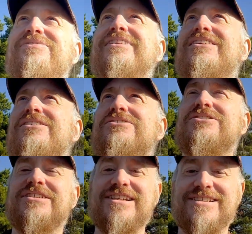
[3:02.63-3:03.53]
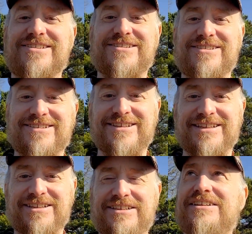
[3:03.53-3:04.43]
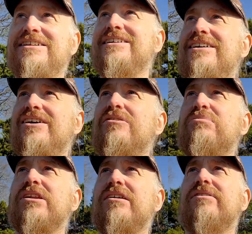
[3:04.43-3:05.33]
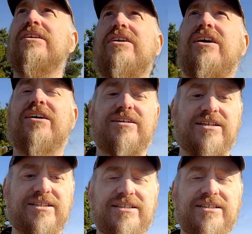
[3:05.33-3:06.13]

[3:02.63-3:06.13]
There she is, our beloved hawk.